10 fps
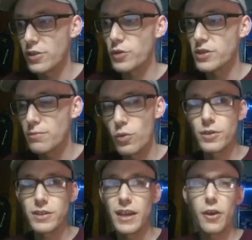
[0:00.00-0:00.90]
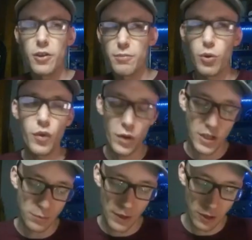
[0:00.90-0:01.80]
then, it's a more scarier board than
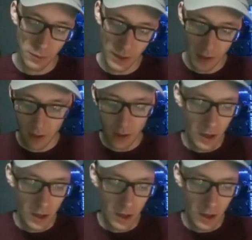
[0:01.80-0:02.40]
what it's put out to be.